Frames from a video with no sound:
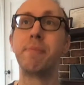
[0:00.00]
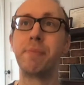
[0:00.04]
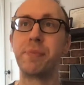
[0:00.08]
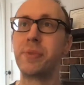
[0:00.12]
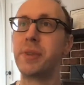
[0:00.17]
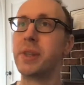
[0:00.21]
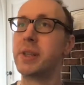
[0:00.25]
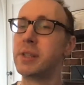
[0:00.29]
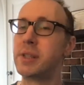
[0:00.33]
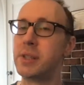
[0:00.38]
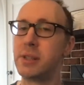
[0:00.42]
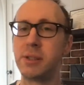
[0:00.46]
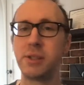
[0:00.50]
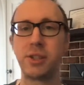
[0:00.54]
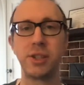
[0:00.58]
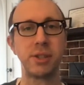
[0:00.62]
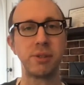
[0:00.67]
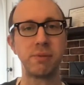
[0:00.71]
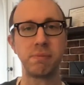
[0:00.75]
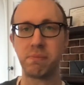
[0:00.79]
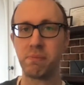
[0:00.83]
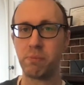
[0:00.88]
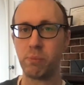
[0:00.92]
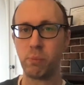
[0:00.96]
This is just,
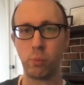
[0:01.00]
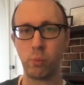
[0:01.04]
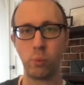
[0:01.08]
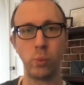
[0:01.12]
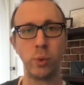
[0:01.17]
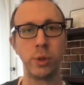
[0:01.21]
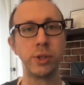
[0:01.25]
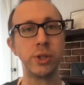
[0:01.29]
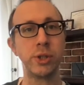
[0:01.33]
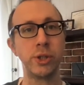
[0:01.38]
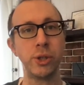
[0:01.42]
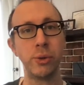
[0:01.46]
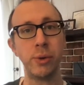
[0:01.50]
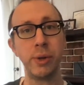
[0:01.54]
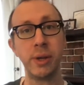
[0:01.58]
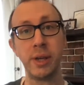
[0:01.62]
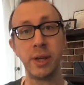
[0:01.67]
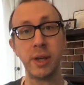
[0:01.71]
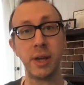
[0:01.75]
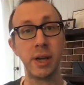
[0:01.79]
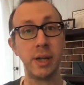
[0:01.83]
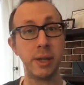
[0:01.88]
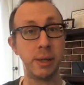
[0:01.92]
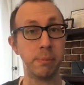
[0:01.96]
we're doing
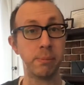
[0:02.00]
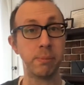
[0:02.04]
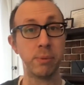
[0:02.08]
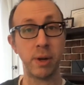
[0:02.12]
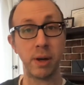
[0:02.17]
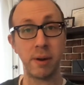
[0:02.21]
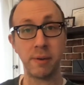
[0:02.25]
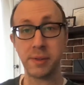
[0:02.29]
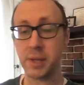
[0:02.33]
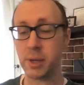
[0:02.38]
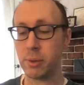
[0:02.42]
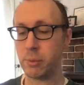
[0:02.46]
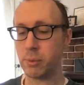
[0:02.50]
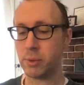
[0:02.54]
an improv set.